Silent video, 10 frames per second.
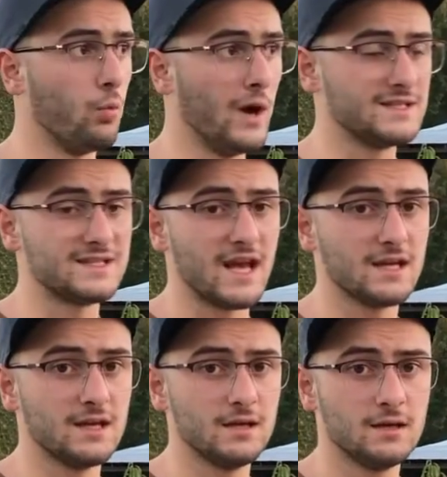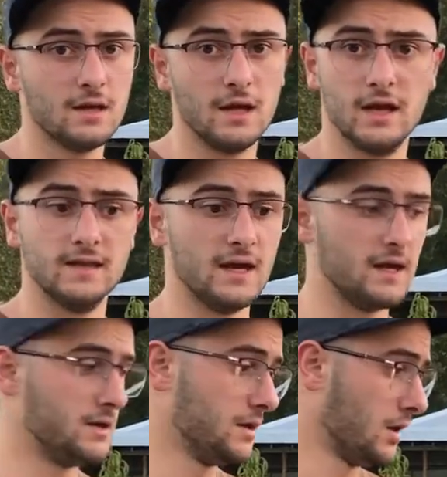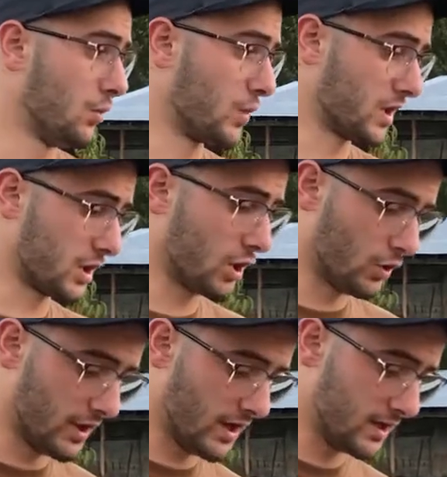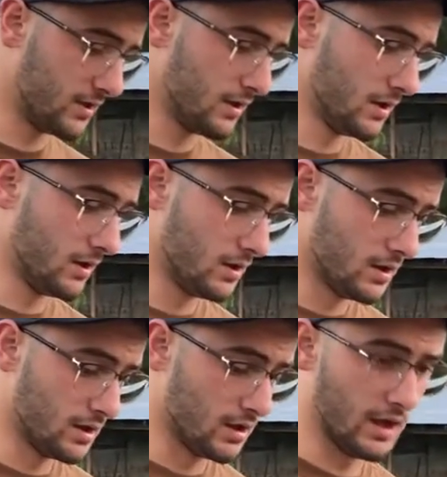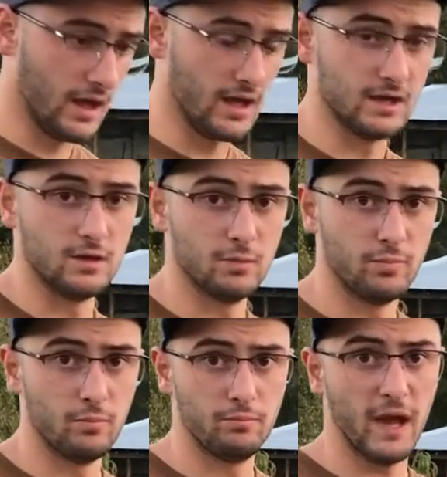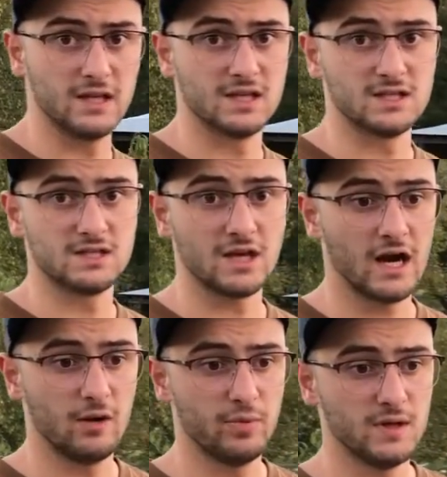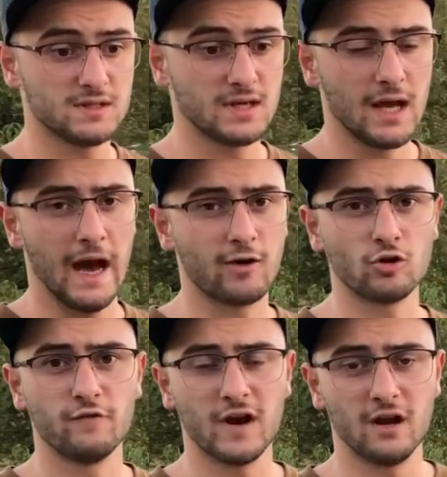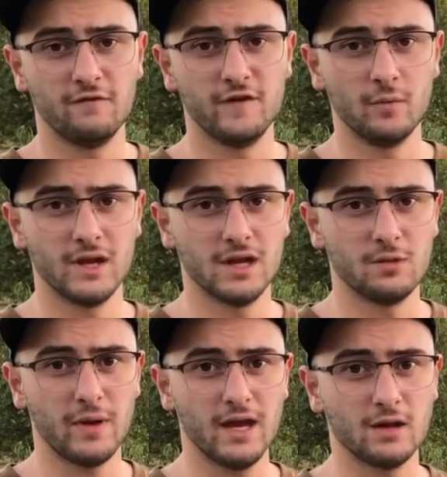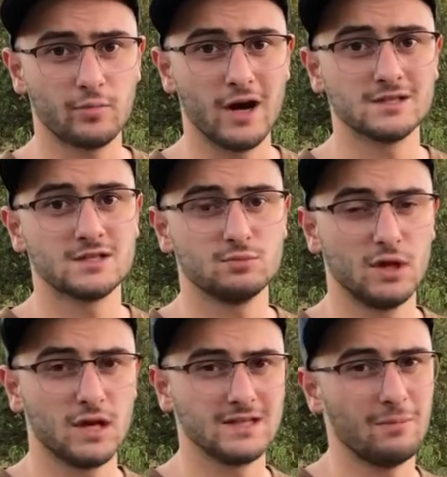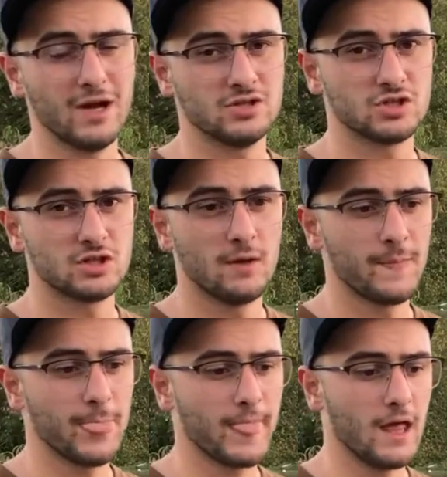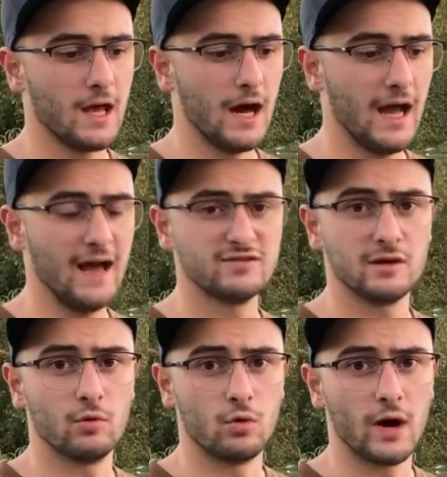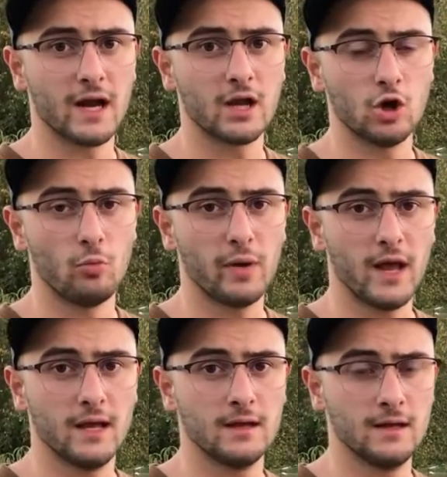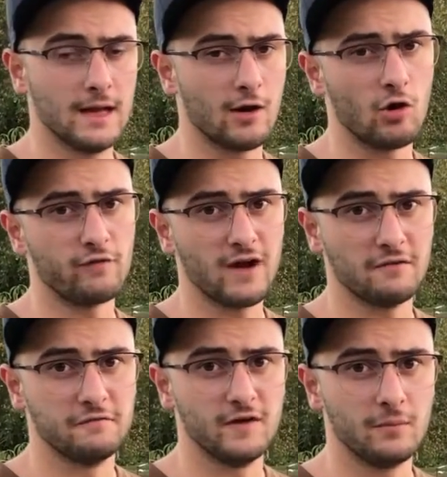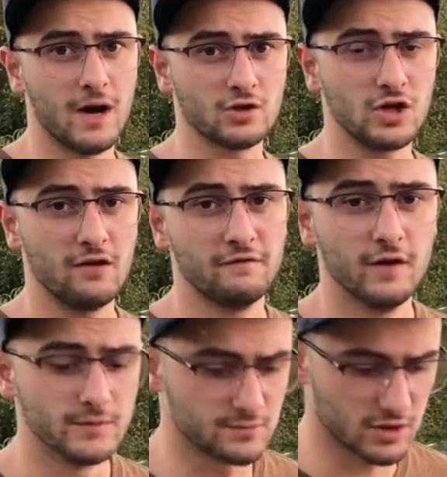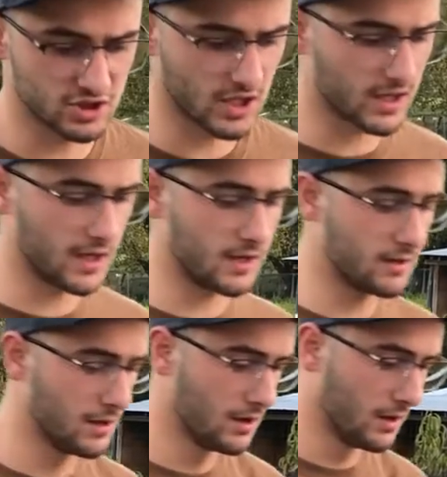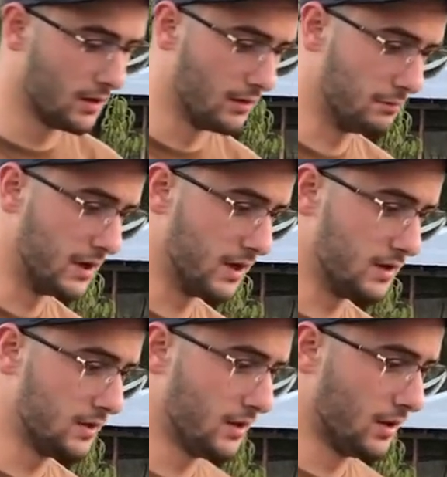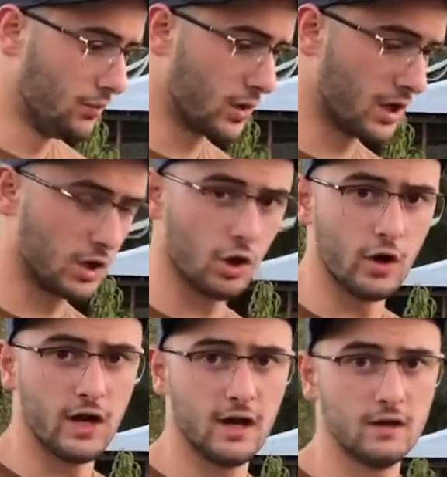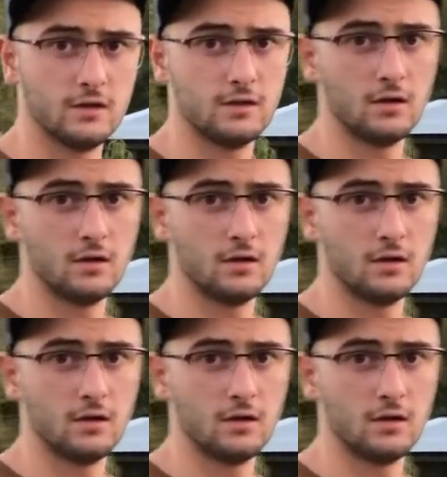wet sand it, and then we're gonna go ahead and paint this entire piece. I don't know if I'm gonna film any of the painting process because I have somewhere where I can go paint, and I don't know if I can film it. I'll try to film as much as I can, but we're gonna go ahead.